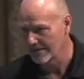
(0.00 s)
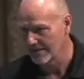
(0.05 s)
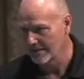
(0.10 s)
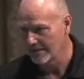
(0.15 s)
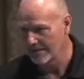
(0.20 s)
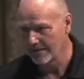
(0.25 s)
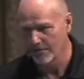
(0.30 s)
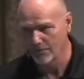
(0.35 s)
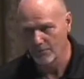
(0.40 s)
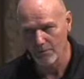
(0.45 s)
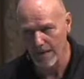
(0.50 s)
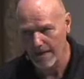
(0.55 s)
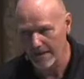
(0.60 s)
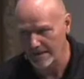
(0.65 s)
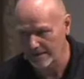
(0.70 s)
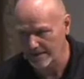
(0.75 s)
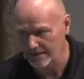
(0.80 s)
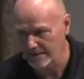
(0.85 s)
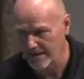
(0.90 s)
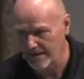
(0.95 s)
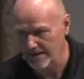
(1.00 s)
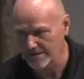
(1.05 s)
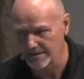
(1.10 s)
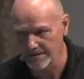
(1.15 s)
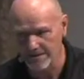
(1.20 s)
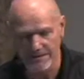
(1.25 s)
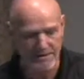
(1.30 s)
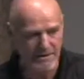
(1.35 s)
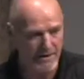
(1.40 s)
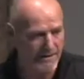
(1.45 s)
And he recognized
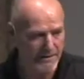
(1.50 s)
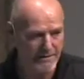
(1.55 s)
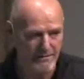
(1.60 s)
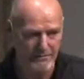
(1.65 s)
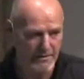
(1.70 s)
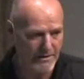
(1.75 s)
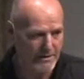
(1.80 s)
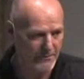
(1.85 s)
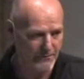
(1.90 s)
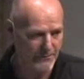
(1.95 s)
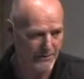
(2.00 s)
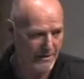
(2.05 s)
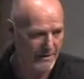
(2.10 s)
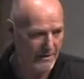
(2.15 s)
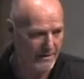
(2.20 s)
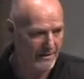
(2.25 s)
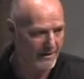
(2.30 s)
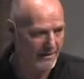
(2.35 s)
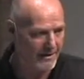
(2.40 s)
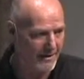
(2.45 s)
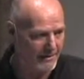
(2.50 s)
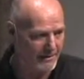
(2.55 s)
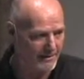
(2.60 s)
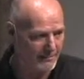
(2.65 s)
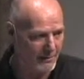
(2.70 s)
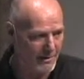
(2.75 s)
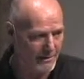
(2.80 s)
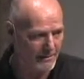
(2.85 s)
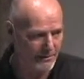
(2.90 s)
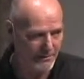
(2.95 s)
he saw them differently than other
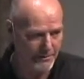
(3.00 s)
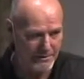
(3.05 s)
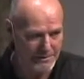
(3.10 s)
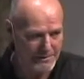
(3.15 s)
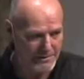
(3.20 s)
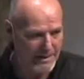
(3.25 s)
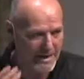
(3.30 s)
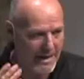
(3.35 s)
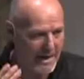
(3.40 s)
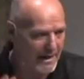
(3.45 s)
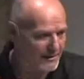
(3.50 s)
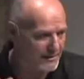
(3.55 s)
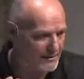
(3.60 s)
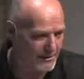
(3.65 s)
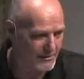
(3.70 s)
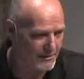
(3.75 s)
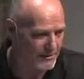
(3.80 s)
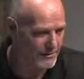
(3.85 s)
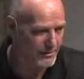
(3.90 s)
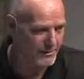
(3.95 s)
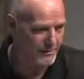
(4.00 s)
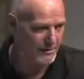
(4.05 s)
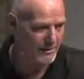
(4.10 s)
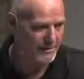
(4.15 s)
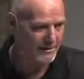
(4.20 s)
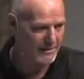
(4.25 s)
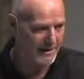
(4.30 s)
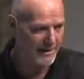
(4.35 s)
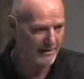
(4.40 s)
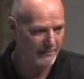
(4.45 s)
people because they had such a
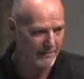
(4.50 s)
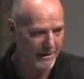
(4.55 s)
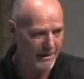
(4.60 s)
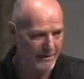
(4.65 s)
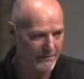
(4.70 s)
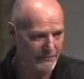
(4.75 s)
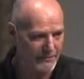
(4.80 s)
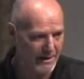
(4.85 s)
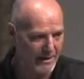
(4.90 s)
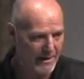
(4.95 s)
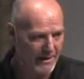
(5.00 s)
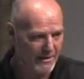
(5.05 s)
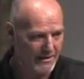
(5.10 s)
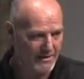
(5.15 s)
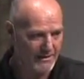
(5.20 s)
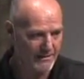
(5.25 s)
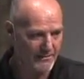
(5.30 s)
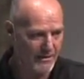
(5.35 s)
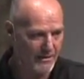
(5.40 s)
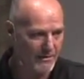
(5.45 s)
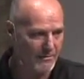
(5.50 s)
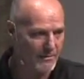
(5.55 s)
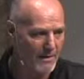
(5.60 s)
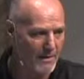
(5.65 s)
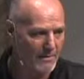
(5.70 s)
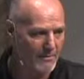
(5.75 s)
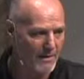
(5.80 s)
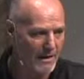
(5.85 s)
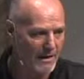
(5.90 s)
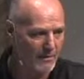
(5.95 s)
short time left. Some of them
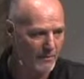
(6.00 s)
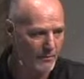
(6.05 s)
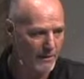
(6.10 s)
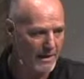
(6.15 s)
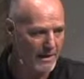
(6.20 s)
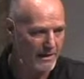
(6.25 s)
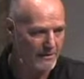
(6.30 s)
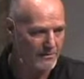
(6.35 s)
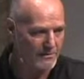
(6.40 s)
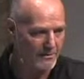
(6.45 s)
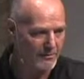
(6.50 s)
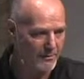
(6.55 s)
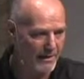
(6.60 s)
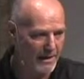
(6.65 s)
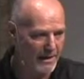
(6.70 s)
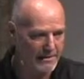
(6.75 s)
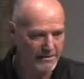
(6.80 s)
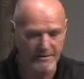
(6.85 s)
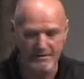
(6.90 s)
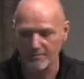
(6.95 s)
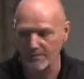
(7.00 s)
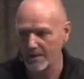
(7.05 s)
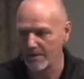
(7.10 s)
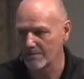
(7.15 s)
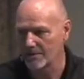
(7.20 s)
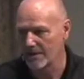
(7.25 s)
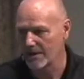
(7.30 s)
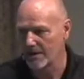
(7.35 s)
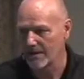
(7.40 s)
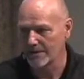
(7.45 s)
maybe had weeks or months and
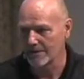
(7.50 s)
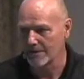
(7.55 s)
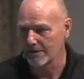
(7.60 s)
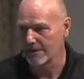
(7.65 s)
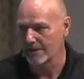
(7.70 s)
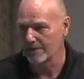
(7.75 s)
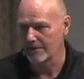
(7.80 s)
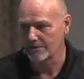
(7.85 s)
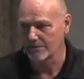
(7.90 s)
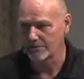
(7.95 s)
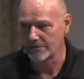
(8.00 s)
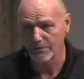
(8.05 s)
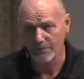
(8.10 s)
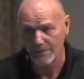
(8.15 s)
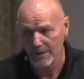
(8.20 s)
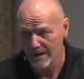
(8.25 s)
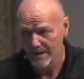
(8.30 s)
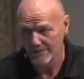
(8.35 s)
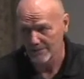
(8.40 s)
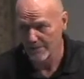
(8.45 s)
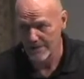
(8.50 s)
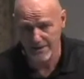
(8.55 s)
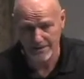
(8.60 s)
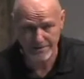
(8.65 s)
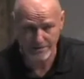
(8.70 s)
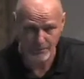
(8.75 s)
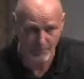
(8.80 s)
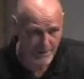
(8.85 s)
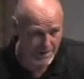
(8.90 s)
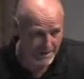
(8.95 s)
maybe a year or two. But
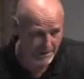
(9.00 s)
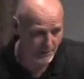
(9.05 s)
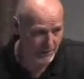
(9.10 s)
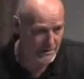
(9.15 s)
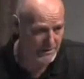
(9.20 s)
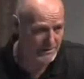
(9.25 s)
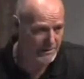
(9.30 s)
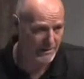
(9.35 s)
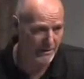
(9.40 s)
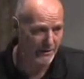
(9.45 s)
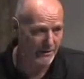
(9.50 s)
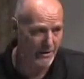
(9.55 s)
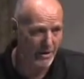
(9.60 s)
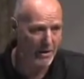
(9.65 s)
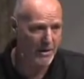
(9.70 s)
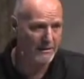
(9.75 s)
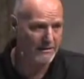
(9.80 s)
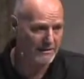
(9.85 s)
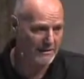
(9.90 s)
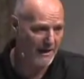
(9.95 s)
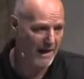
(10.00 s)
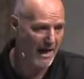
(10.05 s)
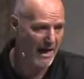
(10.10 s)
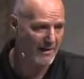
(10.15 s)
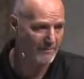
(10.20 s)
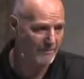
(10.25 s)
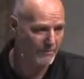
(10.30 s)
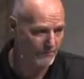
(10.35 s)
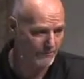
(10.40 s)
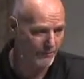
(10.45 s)
either way, it wasn't a long
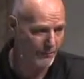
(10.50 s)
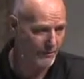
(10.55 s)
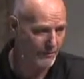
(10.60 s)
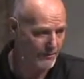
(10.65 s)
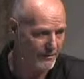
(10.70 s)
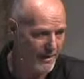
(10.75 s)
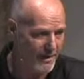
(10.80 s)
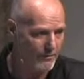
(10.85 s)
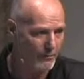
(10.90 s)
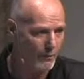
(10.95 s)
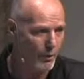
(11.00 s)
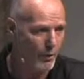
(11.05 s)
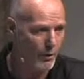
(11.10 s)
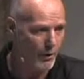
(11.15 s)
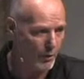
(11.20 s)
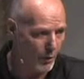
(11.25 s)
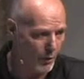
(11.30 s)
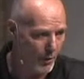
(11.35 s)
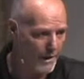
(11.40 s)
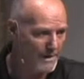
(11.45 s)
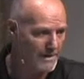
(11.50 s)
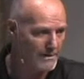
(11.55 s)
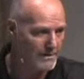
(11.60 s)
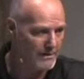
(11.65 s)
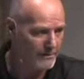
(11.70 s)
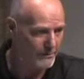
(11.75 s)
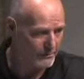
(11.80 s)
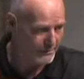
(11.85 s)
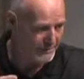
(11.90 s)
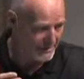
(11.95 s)
time before they were going
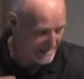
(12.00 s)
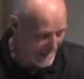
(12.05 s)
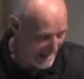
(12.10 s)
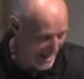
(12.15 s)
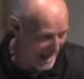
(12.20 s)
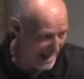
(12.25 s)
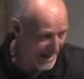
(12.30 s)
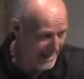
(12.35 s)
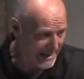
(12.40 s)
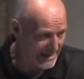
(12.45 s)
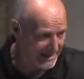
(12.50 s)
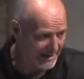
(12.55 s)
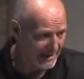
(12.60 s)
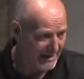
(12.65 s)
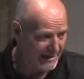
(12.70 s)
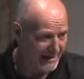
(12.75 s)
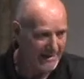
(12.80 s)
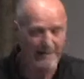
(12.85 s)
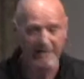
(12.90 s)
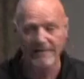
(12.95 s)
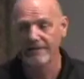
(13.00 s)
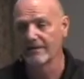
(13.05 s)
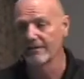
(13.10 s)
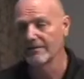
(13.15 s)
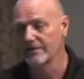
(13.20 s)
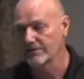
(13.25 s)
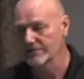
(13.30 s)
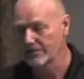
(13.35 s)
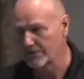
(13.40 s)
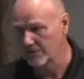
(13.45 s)
to die and
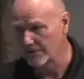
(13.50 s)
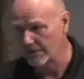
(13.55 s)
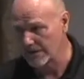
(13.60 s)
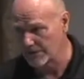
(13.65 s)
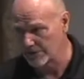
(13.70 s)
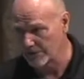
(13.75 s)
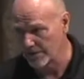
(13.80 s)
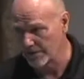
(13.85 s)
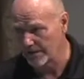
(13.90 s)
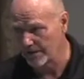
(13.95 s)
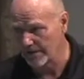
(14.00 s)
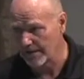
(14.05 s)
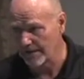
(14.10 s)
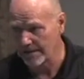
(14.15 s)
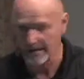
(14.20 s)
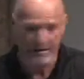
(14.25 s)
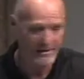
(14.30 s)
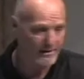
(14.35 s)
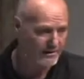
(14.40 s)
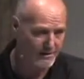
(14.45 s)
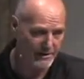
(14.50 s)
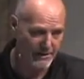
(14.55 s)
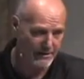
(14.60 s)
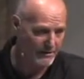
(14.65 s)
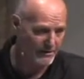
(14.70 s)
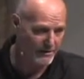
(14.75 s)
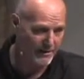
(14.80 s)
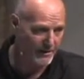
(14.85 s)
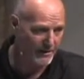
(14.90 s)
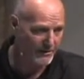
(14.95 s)
enter into eternity. And it's
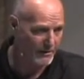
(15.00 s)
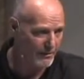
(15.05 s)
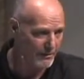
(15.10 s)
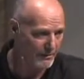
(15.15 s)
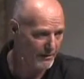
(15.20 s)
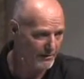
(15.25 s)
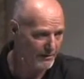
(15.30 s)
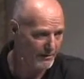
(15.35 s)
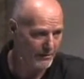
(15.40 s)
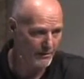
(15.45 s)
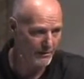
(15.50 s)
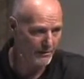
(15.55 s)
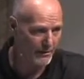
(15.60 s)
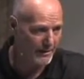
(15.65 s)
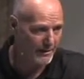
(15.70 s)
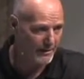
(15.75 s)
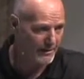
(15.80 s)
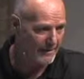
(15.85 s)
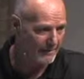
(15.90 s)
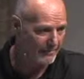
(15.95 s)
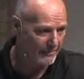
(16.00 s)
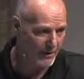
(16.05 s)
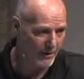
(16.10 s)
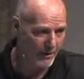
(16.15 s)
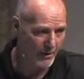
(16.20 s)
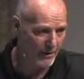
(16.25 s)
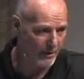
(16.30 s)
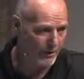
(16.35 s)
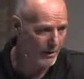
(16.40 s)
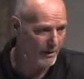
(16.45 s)
either going to be with the Lord
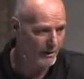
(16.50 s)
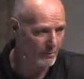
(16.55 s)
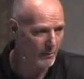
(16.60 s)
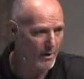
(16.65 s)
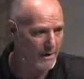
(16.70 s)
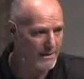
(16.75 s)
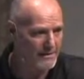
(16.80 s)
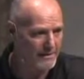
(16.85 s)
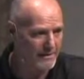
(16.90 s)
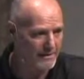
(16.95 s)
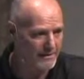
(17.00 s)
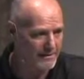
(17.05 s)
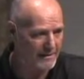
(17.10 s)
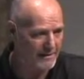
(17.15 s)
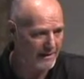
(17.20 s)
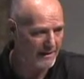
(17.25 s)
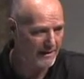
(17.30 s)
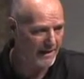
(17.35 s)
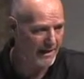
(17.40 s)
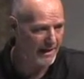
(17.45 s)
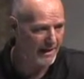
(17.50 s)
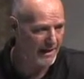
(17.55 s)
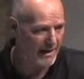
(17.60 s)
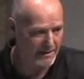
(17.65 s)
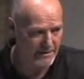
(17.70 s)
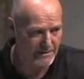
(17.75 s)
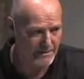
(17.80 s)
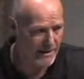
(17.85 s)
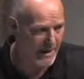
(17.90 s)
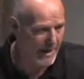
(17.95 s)
or, or it wasn't. Uh, and
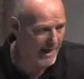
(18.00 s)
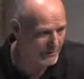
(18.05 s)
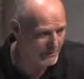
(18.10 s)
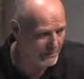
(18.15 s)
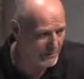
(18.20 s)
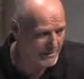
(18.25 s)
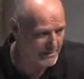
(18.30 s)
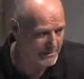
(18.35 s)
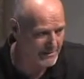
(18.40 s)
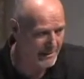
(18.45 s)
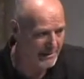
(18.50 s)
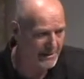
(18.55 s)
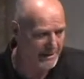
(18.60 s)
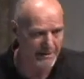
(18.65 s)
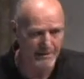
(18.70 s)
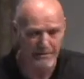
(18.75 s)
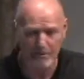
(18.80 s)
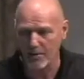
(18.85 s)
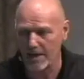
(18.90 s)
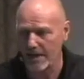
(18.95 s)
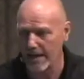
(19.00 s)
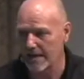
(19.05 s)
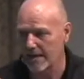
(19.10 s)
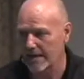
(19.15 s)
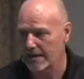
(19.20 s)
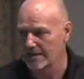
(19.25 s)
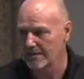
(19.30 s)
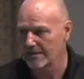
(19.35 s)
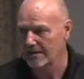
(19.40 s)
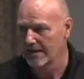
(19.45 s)
the time was ticking
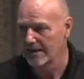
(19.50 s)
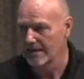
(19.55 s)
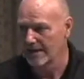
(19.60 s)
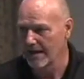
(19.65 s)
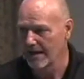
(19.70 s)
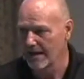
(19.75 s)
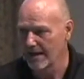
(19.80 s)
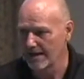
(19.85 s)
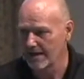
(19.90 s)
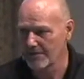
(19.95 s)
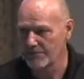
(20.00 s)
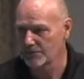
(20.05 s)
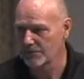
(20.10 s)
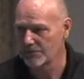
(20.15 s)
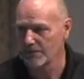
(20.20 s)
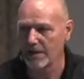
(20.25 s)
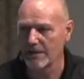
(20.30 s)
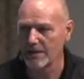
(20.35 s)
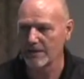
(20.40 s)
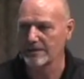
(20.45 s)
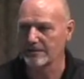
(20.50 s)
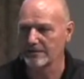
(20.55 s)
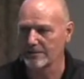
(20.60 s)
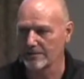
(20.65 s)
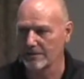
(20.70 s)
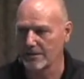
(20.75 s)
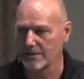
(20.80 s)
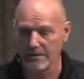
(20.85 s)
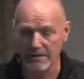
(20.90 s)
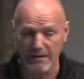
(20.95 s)
away. And, uh, and he was very
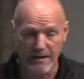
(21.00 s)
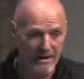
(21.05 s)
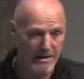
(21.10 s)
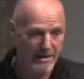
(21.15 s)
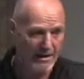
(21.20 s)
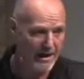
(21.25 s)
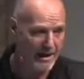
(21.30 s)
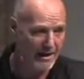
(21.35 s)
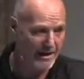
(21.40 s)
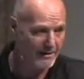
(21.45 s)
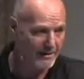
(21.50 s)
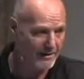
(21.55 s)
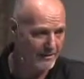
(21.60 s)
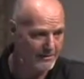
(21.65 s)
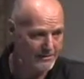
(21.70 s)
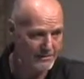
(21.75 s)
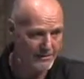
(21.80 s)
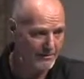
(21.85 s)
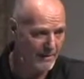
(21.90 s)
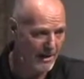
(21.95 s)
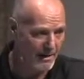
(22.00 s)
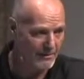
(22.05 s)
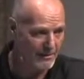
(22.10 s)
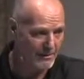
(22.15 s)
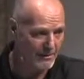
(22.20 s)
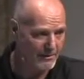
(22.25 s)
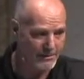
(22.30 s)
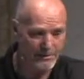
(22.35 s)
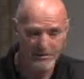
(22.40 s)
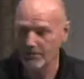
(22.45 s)
concerned. Uh, you know, his
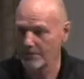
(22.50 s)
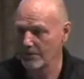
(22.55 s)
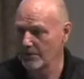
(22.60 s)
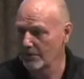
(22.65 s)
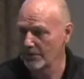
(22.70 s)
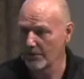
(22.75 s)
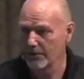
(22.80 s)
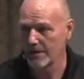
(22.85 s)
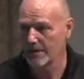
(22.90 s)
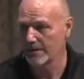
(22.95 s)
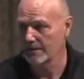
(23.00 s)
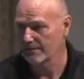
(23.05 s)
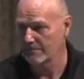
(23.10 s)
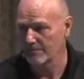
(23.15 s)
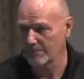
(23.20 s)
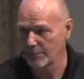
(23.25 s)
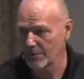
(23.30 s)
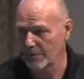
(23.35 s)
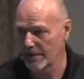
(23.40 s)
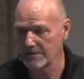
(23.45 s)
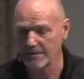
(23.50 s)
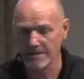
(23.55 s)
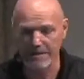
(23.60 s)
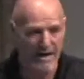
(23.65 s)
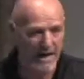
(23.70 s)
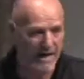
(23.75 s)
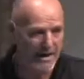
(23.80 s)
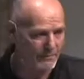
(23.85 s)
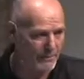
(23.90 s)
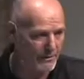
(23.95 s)
grandmother knew the Lord and praised
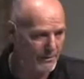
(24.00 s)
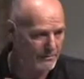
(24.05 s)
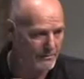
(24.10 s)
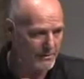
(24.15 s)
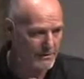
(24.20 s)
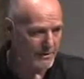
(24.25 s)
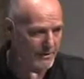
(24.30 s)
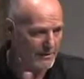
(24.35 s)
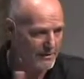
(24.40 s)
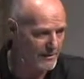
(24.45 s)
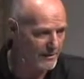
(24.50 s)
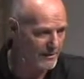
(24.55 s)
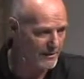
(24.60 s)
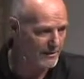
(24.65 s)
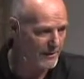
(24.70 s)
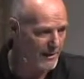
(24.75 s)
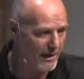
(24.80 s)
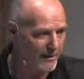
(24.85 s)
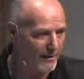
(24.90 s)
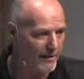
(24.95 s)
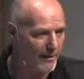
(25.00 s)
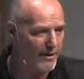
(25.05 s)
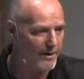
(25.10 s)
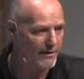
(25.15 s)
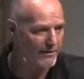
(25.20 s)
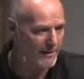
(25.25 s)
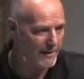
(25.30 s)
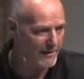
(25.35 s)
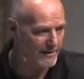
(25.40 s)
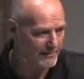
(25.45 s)
God, but he was concerned about
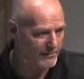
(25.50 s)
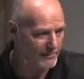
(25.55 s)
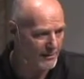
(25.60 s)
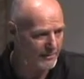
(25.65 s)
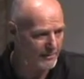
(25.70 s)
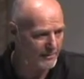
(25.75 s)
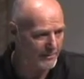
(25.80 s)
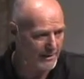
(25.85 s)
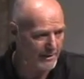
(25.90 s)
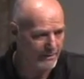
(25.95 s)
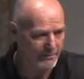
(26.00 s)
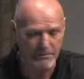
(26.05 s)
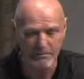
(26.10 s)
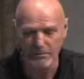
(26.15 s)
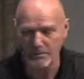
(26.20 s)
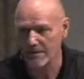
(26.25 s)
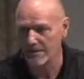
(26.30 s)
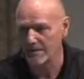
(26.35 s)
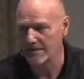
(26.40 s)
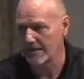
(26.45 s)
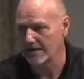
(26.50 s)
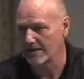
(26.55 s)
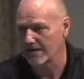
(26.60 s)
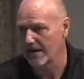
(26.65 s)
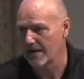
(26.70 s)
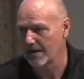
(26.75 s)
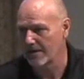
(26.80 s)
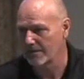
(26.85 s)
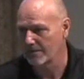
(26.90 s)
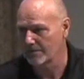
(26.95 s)
all the other people that would be in that
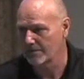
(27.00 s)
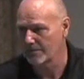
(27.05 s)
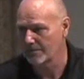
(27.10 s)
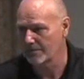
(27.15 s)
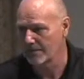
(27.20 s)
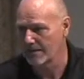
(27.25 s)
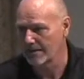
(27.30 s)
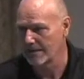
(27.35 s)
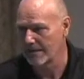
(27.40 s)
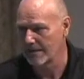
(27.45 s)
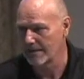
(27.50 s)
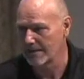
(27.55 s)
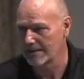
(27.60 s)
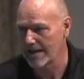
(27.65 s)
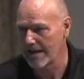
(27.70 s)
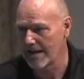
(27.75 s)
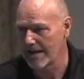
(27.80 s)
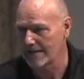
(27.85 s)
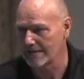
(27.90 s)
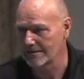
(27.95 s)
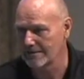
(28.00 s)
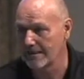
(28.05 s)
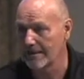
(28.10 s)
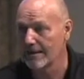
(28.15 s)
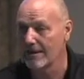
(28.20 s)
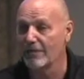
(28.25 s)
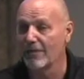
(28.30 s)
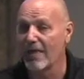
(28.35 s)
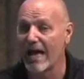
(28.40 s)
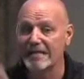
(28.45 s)
dining room at, at night.
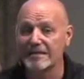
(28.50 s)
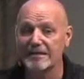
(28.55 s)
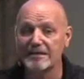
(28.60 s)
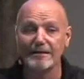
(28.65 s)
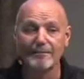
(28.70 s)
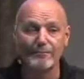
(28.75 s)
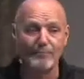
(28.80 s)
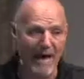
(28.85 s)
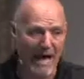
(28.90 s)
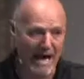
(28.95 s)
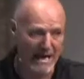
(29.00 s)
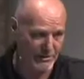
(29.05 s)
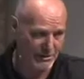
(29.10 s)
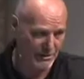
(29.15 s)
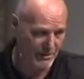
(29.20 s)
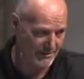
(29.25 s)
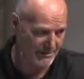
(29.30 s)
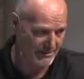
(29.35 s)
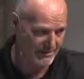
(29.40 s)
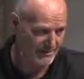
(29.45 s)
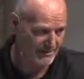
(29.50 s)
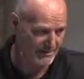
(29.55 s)
That's compassion.